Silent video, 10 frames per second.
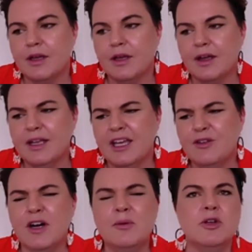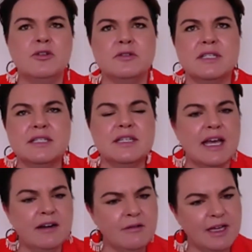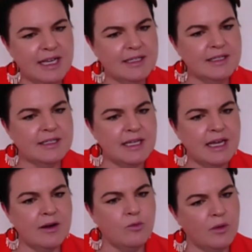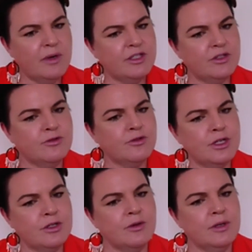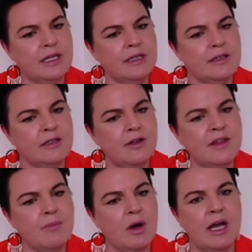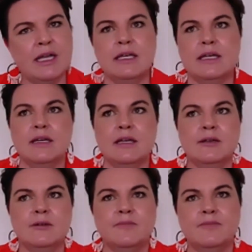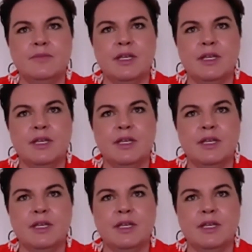okay, if I'm not autistic, how do I understand what my children are doing? You know, they might be